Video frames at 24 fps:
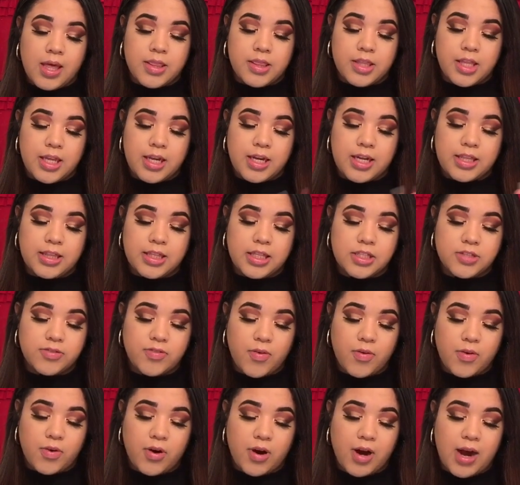Then in this
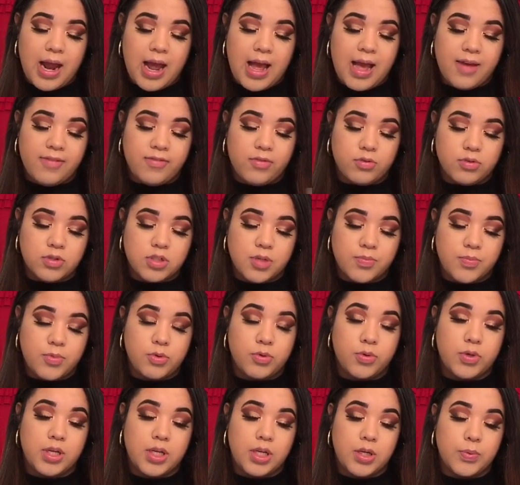folder, I have Ulta
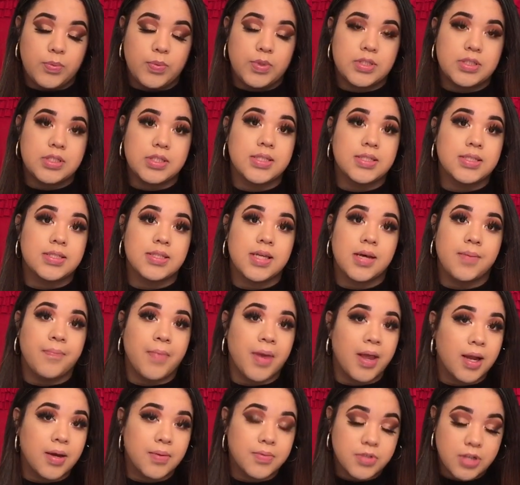Beauty, which is a
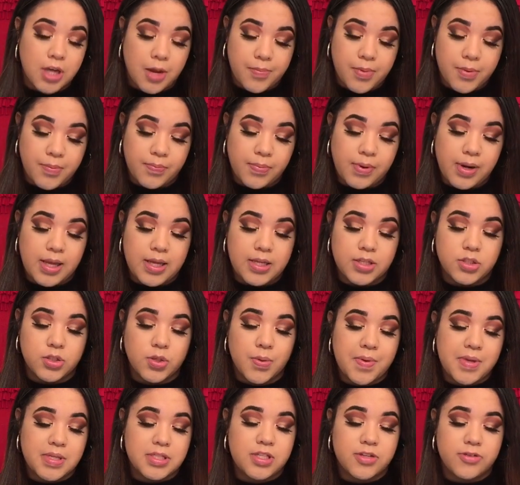makeup shopping place.
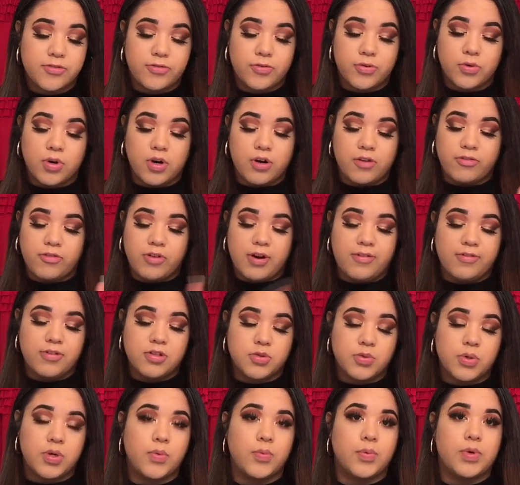So it's Sephora, Forever
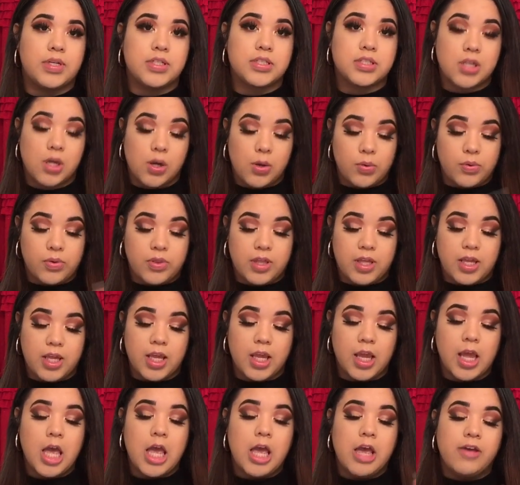21 is
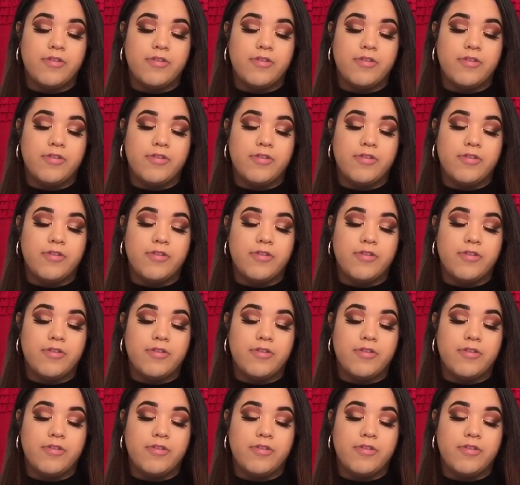clothing,